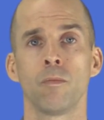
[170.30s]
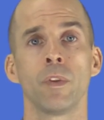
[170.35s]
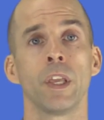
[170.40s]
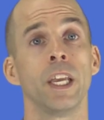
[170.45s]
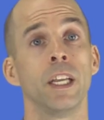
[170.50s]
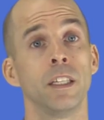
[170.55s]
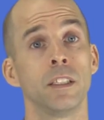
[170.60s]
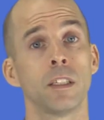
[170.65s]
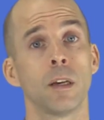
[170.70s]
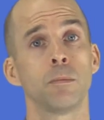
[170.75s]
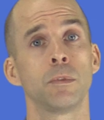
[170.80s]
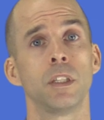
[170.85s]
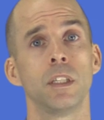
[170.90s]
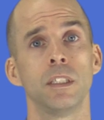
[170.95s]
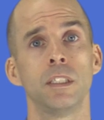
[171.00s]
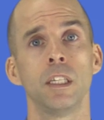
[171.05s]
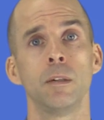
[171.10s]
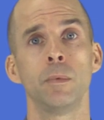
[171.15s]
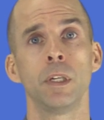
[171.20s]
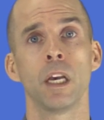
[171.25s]
It is up to the
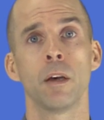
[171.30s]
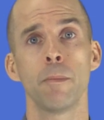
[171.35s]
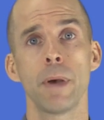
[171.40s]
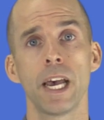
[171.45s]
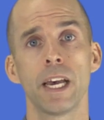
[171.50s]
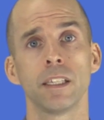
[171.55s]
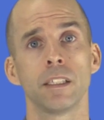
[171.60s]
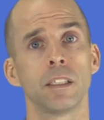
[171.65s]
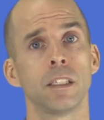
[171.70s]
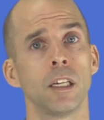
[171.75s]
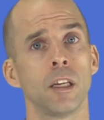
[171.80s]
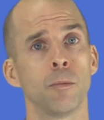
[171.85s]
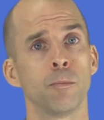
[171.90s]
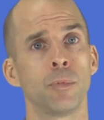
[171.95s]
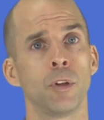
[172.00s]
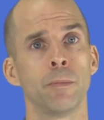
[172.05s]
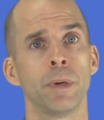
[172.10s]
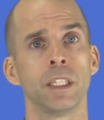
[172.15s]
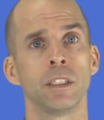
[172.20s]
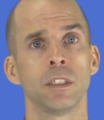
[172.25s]
DBMS to
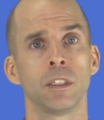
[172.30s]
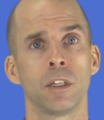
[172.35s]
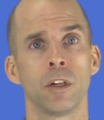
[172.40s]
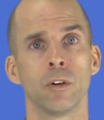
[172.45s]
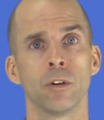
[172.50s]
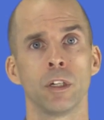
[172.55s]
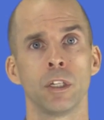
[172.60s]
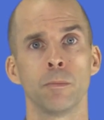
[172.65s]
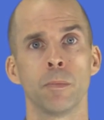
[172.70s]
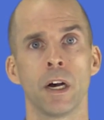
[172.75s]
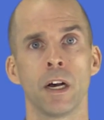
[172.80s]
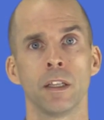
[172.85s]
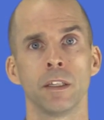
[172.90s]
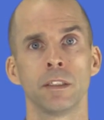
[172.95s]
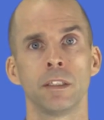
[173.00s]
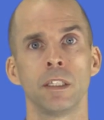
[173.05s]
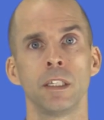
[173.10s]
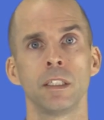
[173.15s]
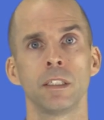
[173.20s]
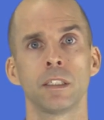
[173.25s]
implement security
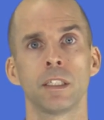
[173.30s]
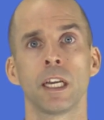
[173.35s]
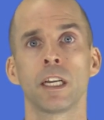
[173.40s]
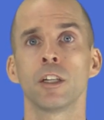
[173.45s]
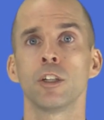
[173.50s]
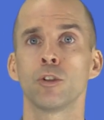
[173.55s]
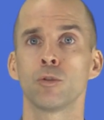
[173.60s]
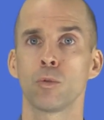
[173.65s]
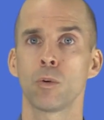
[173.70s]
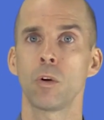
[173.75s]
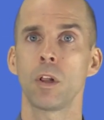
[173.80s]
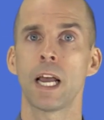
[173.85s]
policies that control